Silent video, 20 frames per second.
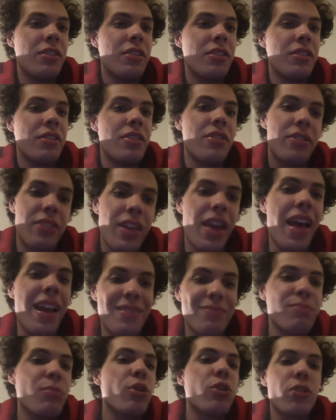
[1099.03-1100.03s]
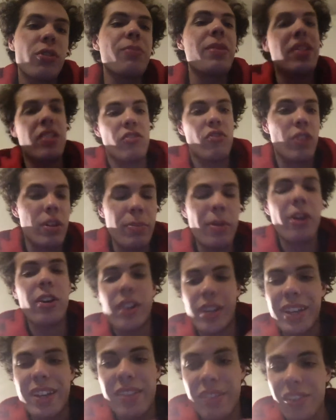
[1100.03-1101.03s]
the murder mystery
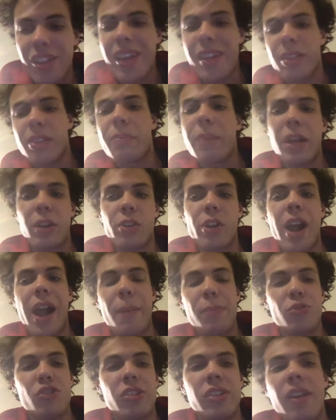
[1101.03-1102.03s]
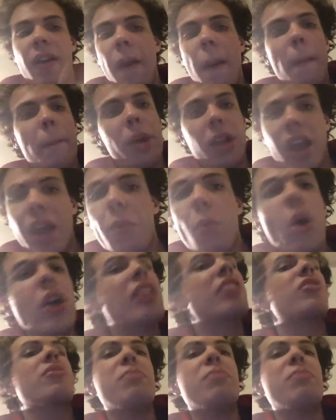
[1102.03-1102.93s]
party is like the better option. But I want